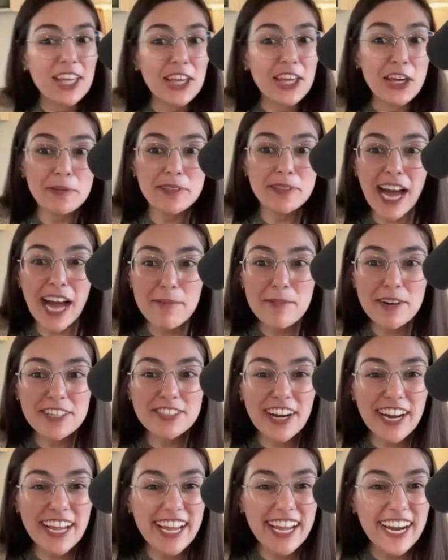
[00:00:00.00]
timers
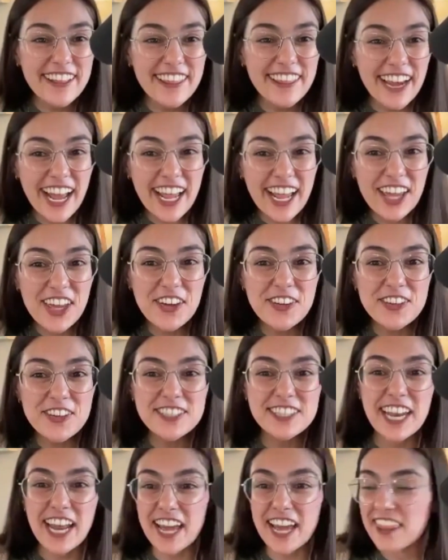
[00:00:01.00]
right here that I use
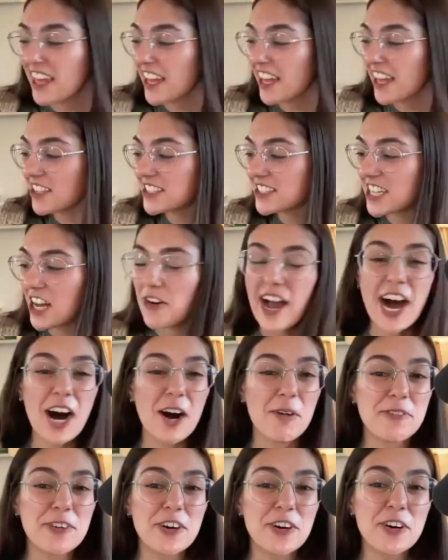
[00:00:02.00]
that I think are so
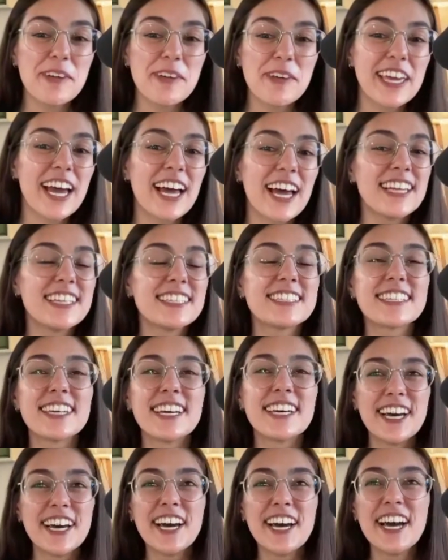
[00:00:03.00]
helpful because
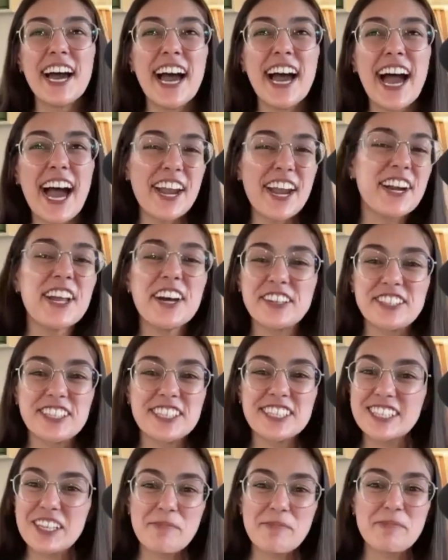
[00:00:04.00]
I don't know,
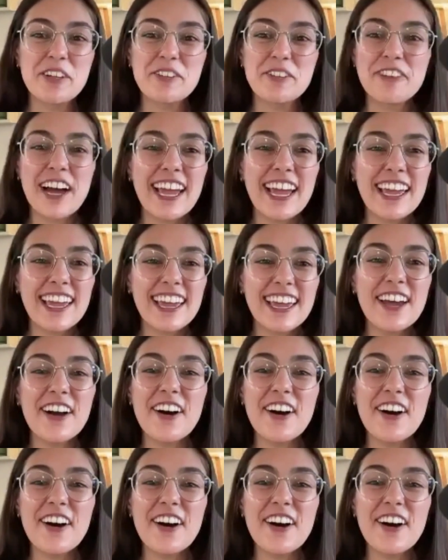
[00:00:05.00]
just simplifying it